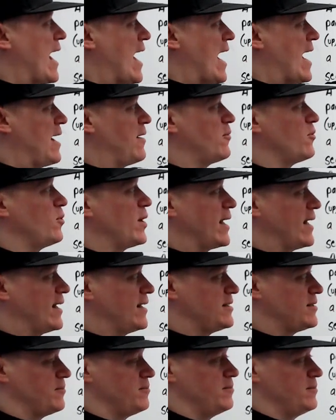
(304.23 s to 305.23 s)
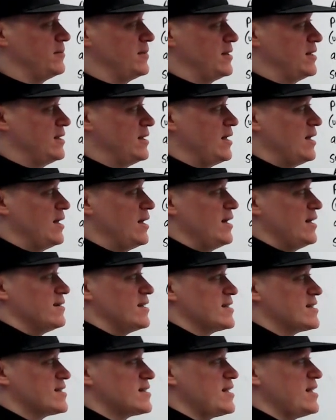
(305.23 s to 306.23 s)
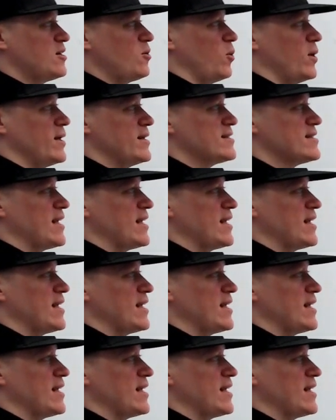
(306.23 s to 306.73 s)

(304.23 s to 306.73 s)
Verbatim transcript: at random the sequence